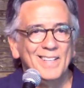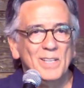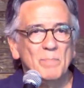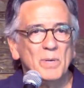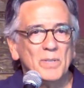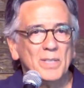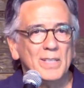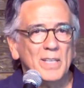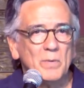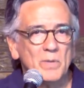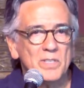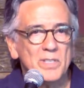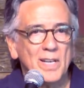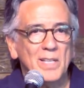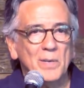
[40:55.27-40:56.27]
You put the
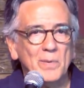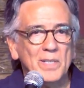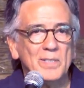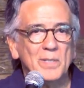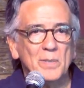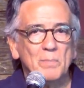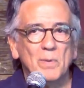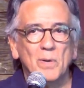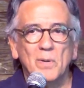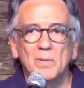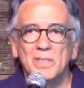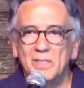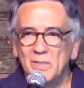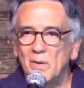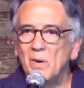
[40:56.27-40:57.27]
liquid Jell-O into the
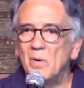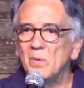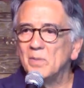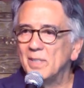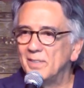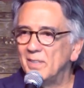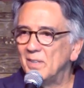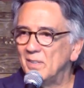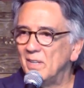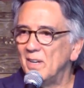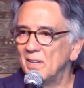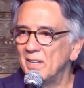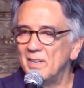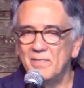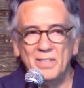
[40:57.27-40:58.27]
mold and you hold it there
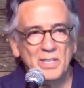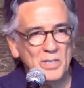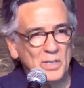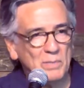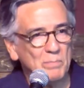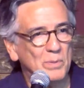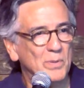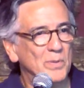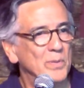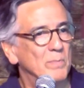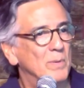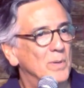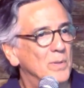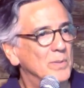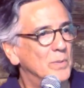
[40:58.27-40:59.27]
long enough and then you can pull the
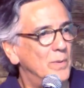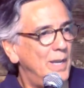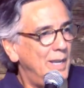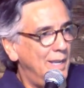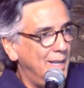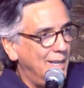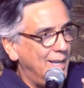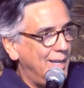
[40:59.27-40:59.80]
mold away